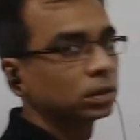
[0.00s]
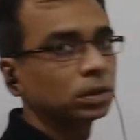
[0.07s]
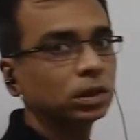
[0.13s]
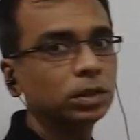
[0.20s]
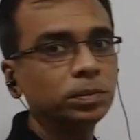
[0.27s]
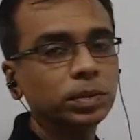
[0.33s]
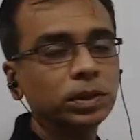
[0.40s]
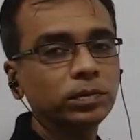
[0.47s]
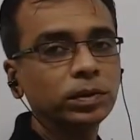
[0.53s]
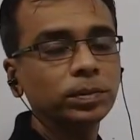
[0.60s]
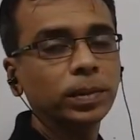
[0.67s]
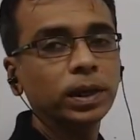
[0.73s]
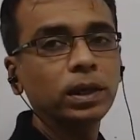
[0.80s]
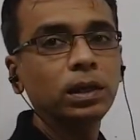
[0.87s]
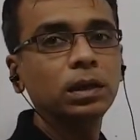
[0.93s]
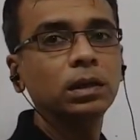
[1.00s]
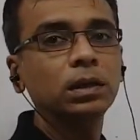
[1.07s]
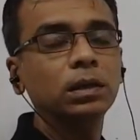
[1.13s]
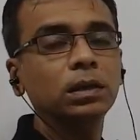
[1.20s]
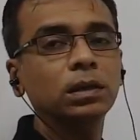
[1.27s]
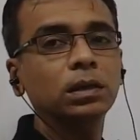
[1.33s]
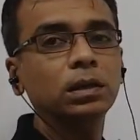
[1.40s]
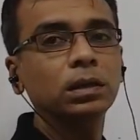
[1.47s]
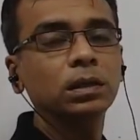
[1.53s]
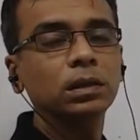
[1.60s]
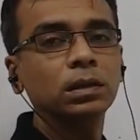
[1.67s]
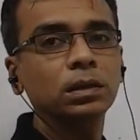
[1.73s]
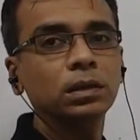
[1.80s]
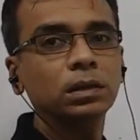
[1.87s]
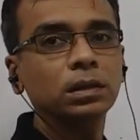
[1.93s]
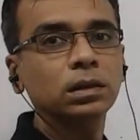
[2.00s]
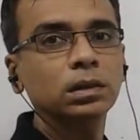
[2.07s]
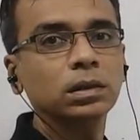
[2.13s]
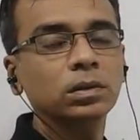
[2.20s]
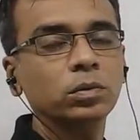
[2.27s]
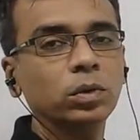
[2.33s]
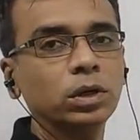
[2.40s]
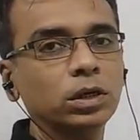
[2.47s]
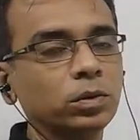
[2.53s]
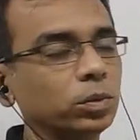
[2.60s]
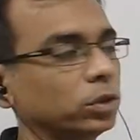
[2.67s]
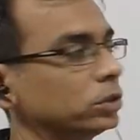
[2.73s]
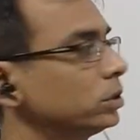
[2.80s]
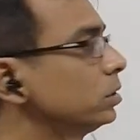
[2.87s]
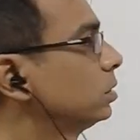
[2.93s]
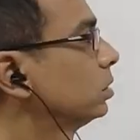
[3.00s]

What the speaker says: 3PV by What it was?